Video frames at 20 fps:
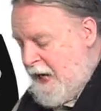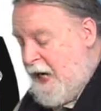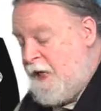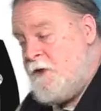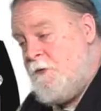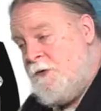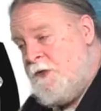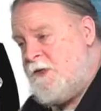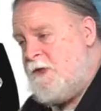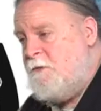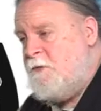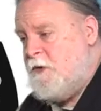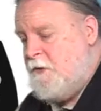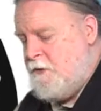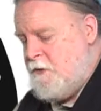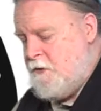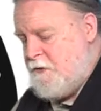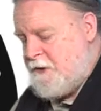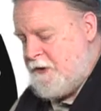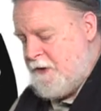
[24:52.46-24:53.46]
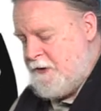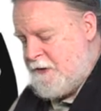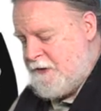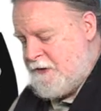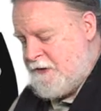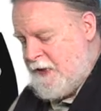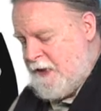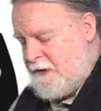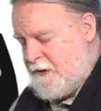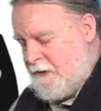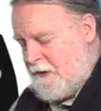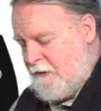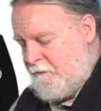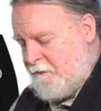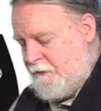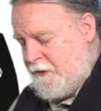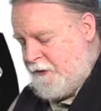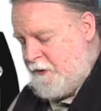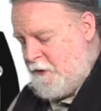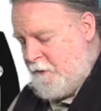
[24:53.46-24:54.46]
And there is some good news on the state
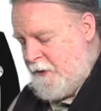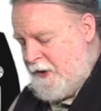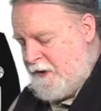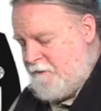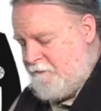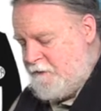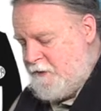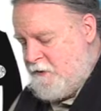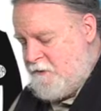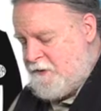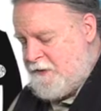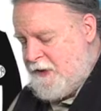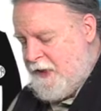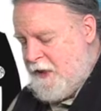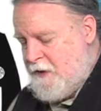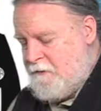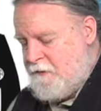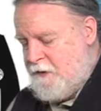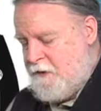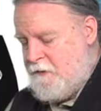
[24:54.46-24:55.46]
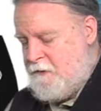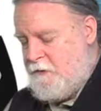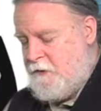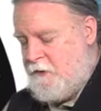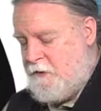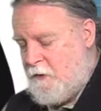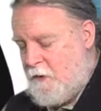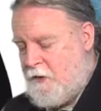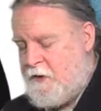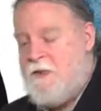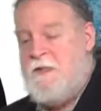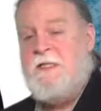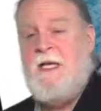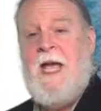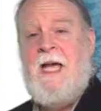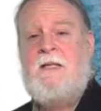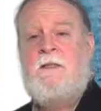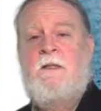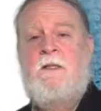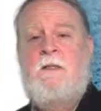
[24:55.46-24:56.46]
level. In the wake of Newtown, New York has
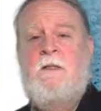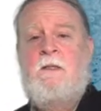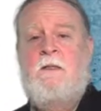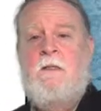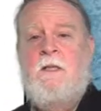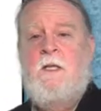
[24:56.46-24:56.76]
acted.